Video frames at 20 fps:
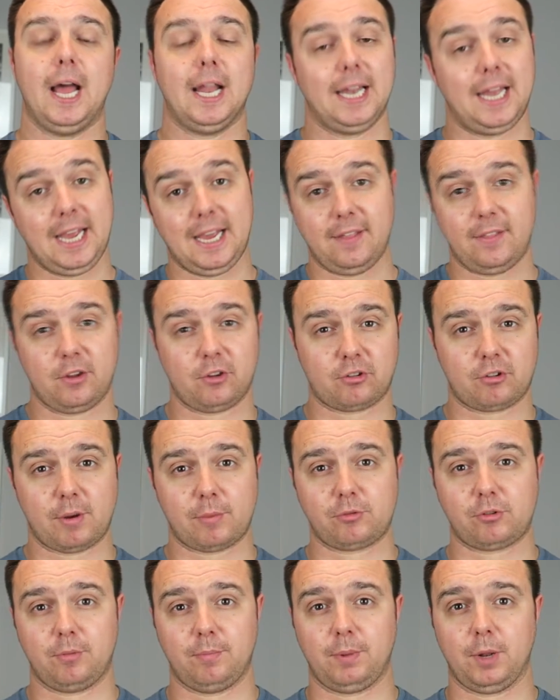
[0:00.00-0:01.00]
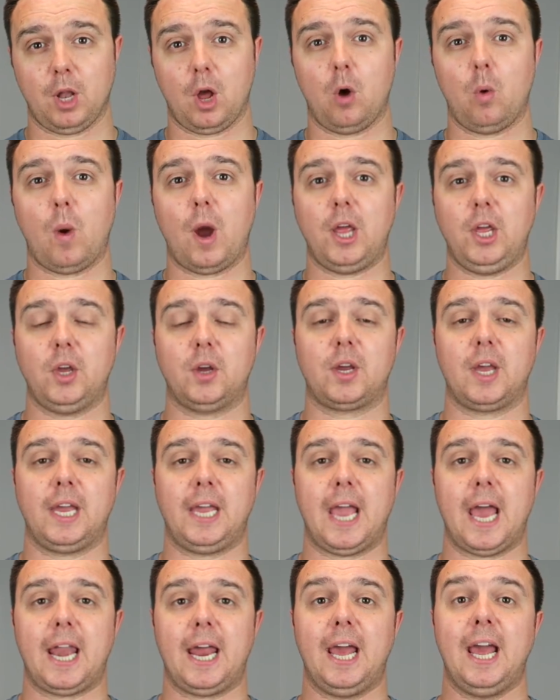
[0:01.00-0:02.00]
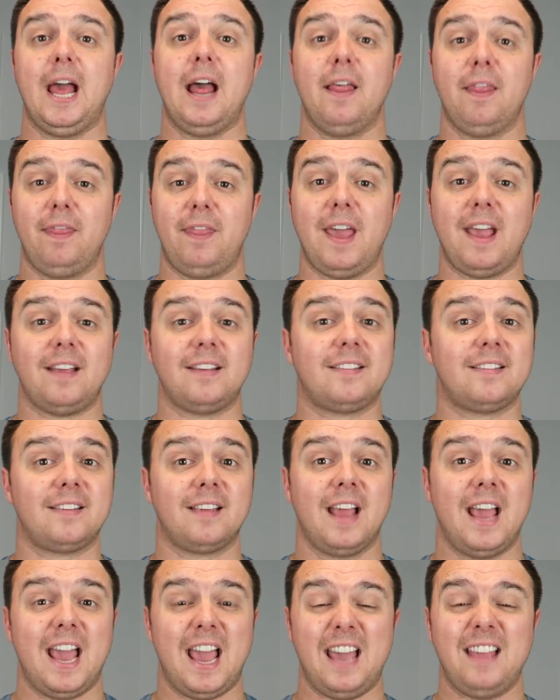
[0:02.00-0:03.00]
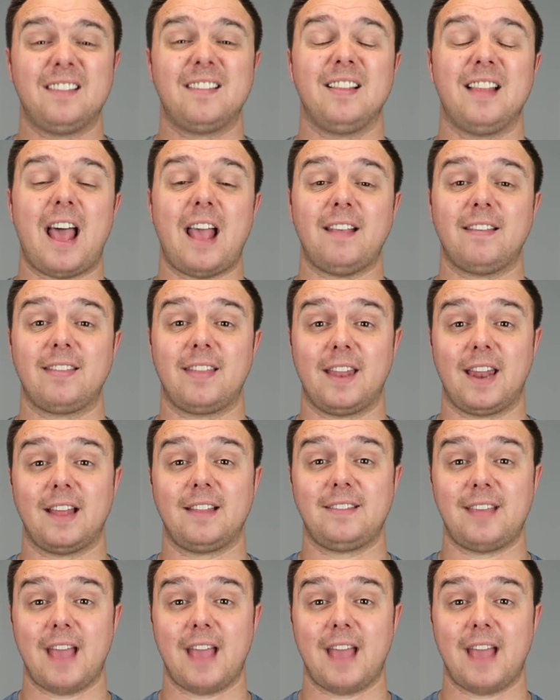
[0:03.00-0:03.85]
Link in the description below where you can get it. This is less than a